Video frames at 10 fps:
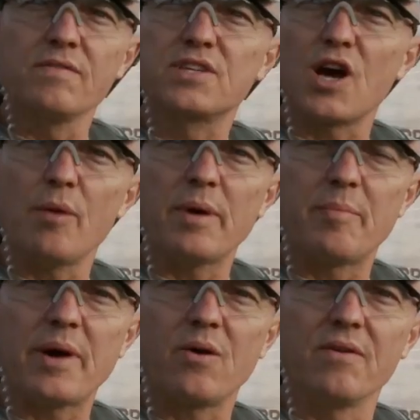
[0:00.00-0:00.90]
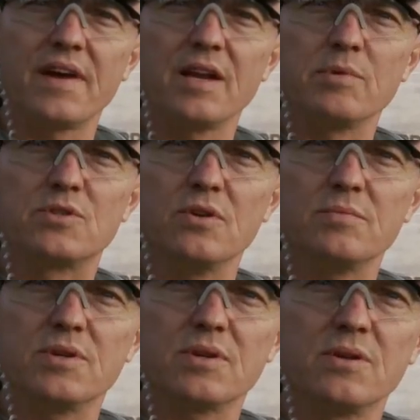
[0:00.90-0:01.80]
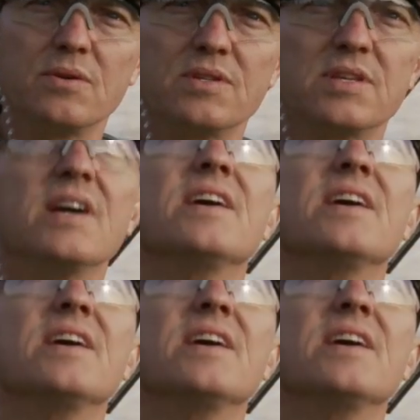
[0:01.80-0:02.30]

of his combat power available to him, to include his,